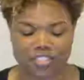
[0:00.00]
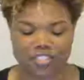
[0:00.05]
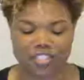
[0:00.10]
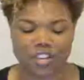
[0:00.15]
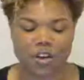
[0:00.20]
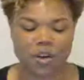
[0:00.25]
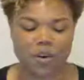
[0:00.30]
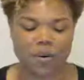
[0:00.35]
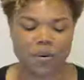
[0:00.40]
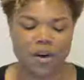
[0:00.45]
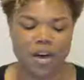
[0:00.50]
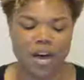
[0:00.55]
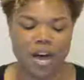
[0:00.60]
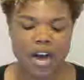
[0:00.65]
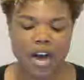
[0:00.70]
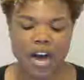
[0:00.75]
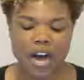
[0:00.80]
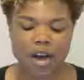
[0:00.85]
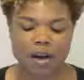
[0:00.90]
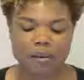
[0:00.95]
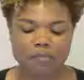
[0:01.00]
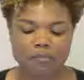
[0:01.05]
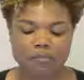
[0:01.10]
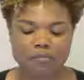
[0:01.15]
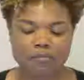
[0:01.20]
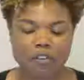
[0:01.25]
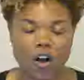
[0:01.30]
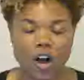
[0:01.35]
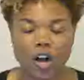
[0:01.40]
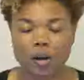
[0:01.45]
So
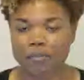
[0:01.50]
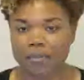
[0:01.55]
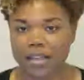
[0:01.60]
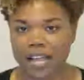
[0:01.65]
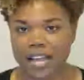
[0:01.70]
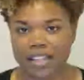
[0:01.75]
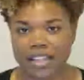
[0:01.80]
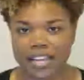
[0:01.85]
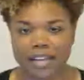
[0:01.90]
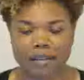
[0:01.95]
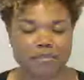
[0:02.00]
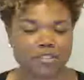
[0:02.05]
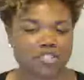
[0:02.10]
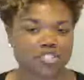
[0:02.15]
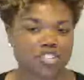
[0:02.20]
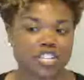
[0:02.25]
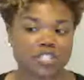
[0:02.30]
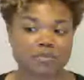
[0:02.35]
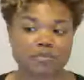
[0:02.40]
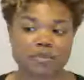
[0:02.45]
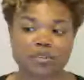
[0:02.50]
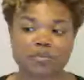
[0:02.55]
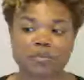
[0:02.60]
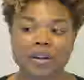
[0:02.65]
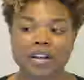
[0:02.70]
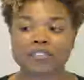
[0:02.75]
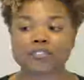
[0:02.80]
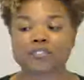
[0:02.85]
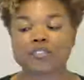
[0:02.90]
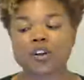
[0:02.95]
RPA, like I mentioned, has been
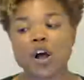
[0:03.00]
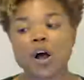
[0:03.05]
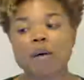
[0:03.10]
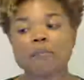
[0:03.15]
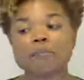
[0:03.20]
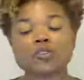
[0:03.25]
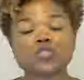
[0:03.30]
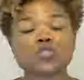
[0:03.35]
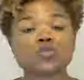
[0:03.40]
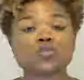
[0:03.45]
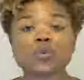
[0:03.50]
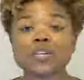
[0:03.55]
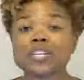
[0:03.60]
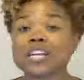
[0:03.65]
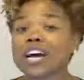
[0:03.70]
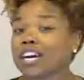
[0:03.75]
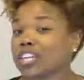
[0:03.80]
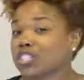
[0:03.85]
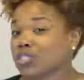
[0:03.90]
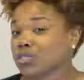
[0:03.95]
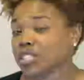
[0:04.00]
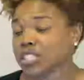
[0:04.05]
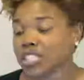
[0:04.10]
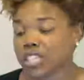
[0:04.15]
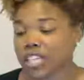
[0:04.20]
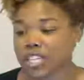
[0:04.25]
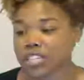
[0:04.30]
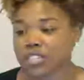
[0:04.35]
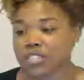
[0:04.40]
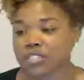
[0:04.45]
around for almost 100
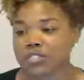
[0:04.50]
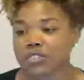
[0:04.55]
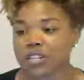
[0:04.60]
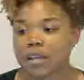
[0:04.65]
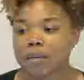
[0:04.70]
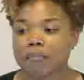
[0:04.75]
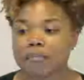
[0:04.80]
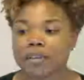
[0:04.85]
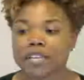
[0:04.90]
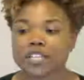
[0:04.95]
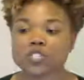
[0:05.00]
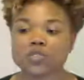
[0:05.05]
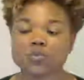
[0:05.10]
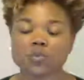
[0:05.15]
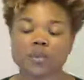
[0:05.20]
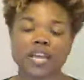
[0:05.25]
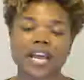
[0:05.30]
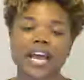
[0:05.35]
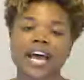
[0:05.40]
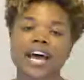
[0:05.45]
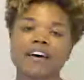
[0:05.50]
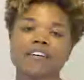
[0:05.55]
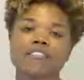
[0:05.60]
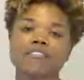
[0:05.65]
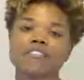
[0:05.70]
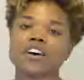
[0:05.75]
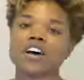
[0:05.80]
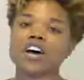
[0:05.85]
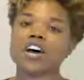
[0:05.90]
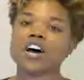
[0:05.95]
years. So that means we have